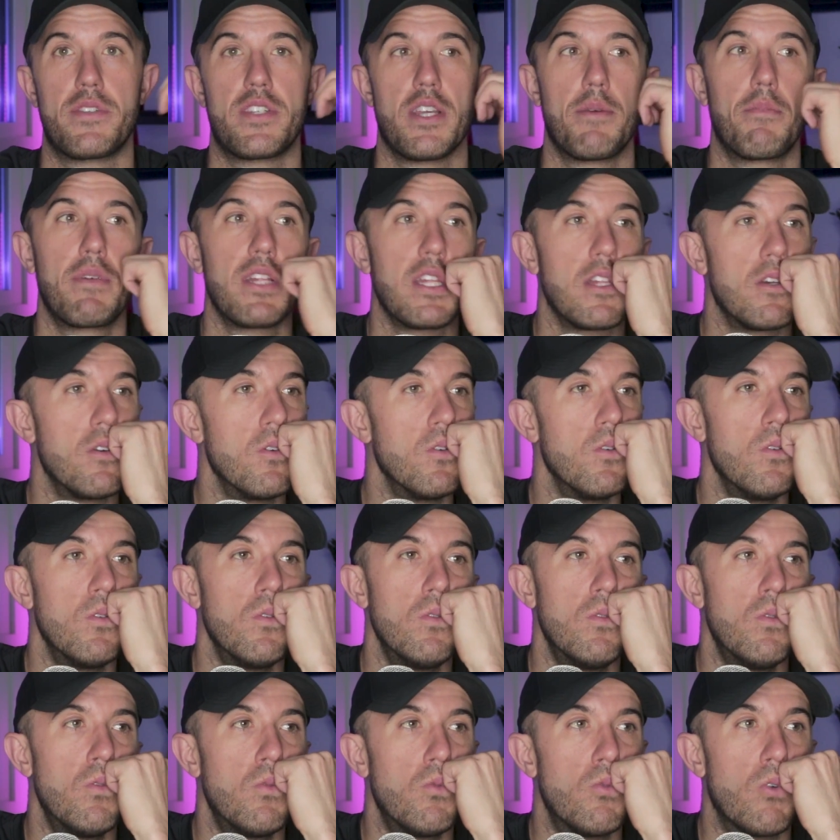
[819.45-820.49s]
Somebody
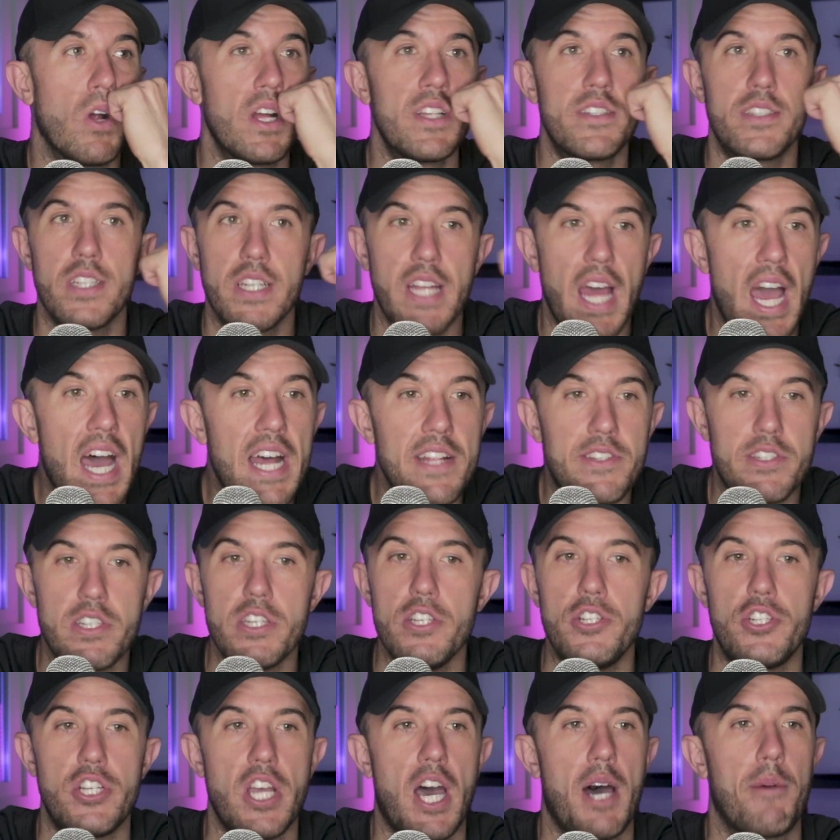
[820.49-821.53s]
who runs an
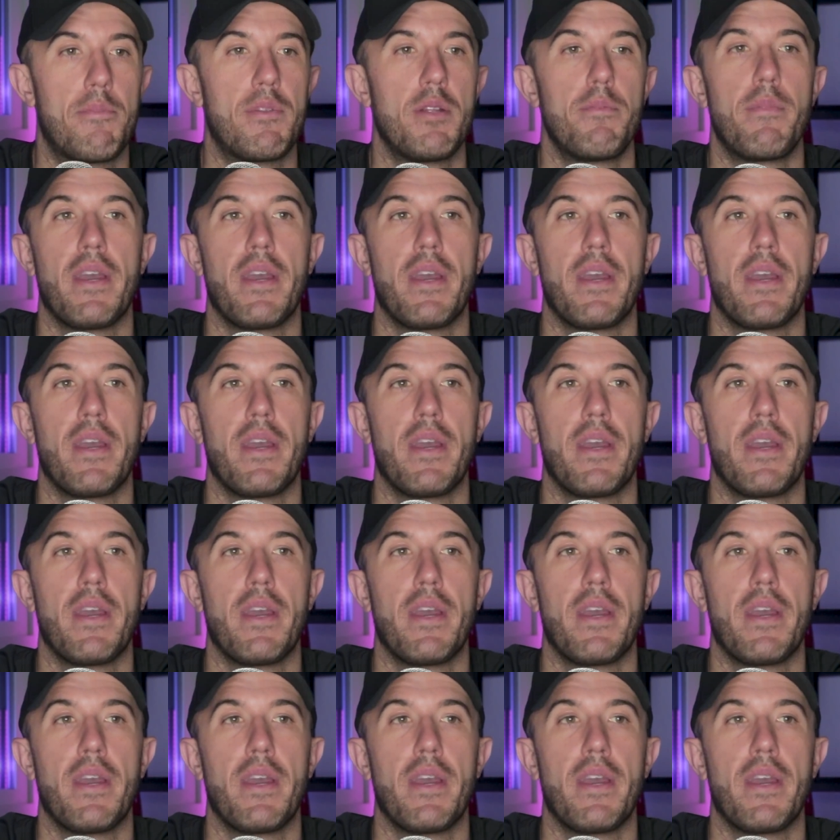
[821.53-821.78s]
Etsy shop